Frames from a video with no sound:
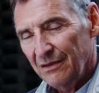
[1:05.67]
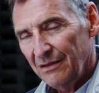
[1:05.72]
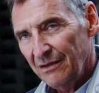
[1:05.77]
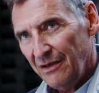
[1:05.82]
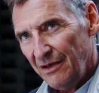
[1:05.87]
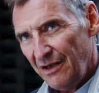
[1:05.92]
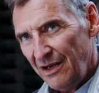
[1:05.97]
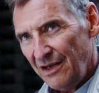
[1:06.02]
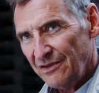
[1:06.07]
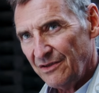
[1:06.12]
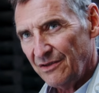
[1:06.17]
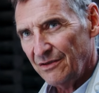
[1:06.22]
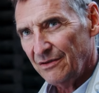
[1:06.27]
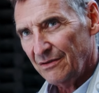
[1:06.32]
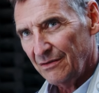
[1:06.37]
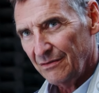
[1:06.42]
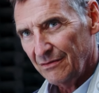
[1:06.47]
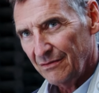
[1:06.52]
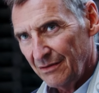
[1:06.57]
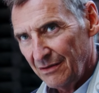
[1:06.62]
The rest
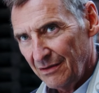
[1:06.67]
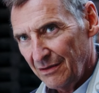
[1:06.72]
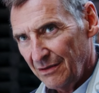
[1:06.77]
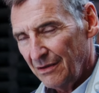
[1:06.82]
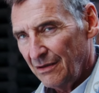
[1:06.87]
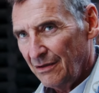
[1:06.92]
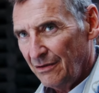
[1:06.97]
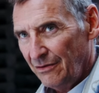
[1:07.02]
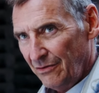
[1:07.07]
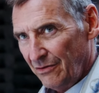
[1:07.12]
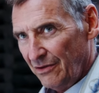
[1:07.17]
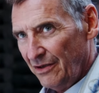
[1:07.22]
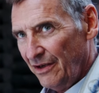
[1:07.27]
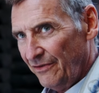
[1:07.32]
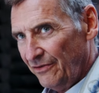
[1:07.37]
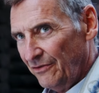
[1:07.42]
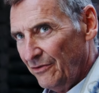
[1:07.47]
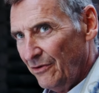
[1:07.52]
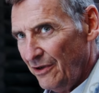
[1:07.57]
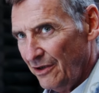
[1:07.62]
you
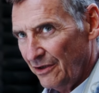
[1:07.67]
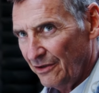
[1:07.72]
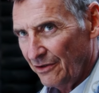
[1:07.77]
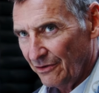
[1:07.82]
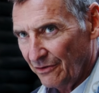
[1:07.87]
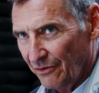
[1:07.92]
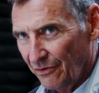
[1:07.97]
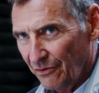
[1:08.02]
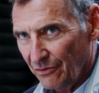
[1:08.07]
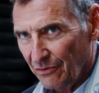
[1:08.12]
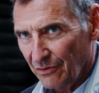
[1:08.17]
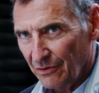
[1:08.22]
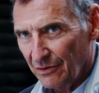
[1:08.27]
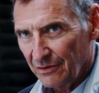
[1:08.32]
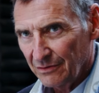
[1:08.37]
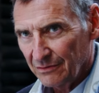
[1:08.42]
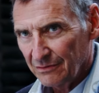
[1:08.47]
have to read, Drug.